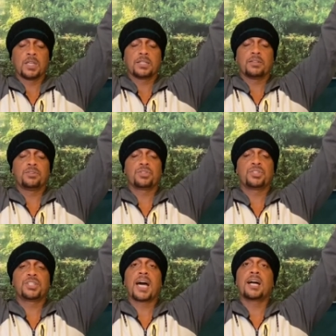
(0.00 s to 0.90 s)
Now there's a
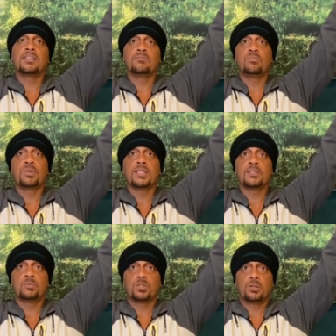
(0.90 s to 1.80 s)
style of
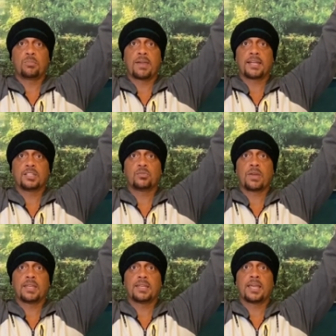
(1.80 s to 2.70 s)
breathing we're going to practice
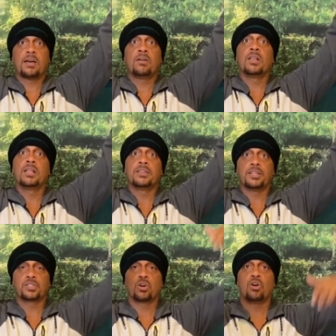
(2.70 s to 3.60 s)
right now
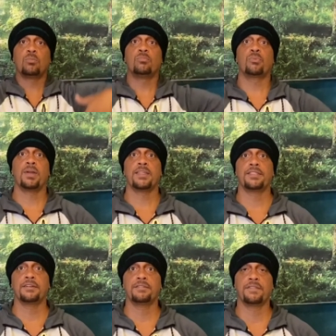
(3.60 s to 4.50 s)
that's called
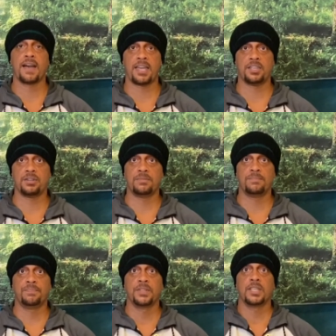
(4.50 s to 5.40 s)
breath of fire.
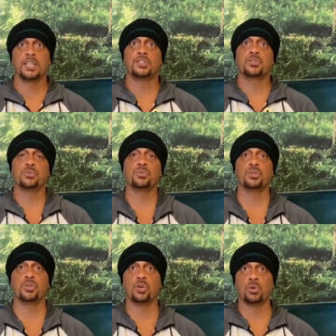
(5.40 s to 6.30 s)
It's through the
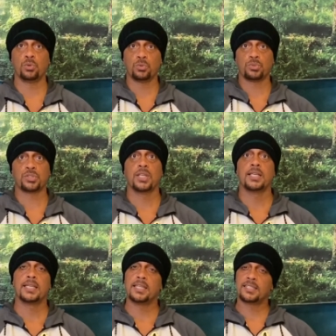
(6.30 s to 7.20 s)
nose,
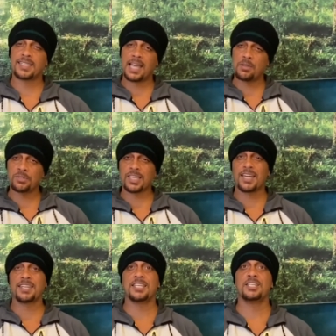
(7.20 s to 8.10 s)
and it sounds
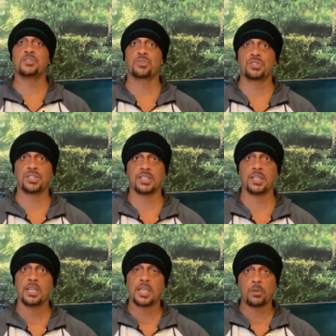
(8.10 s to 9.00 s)
kind of interesting.
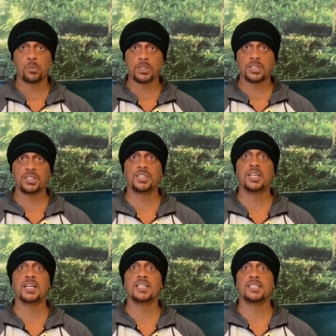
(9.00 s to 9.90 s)
And what this
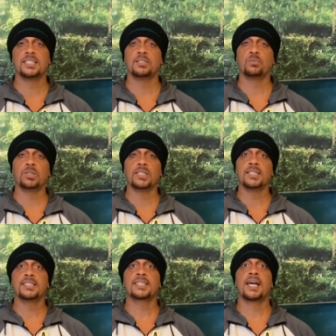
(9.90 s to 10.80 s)
does is it really
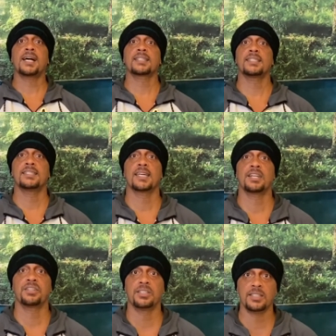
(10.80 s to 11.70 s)
gets toxins out
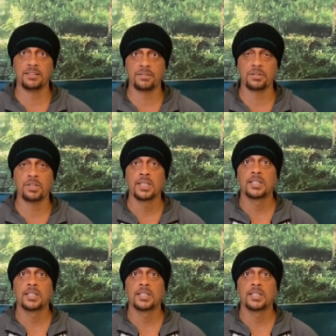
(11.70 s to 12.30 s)
of the liver.